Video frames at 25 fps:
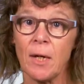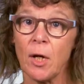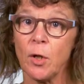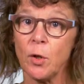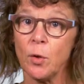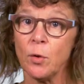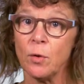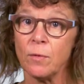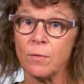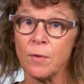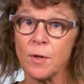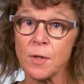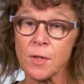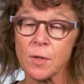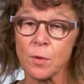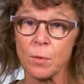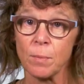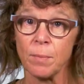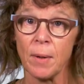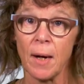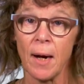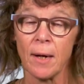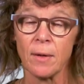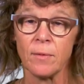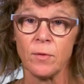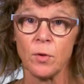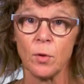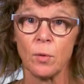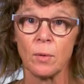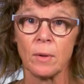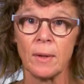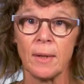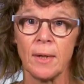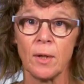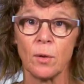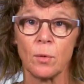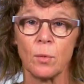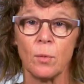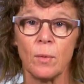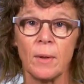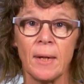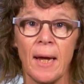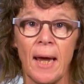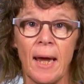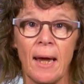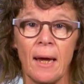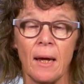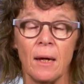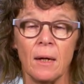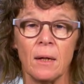a universal part of your clinical
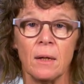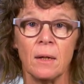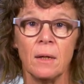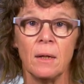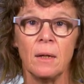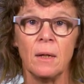care.